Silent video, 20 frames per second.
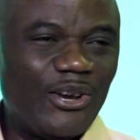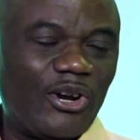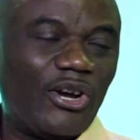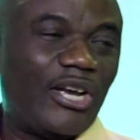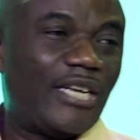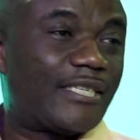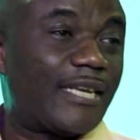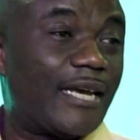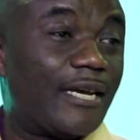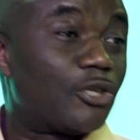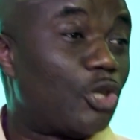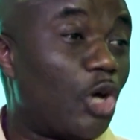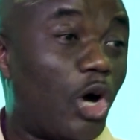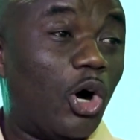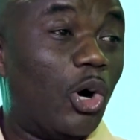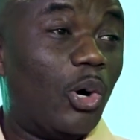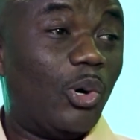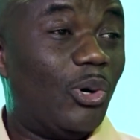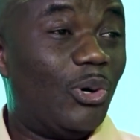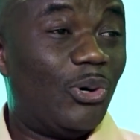You know, he said,
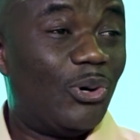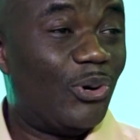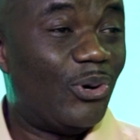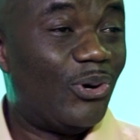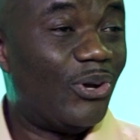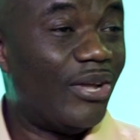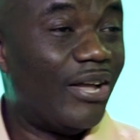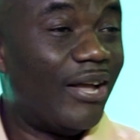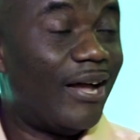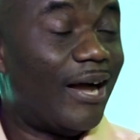No,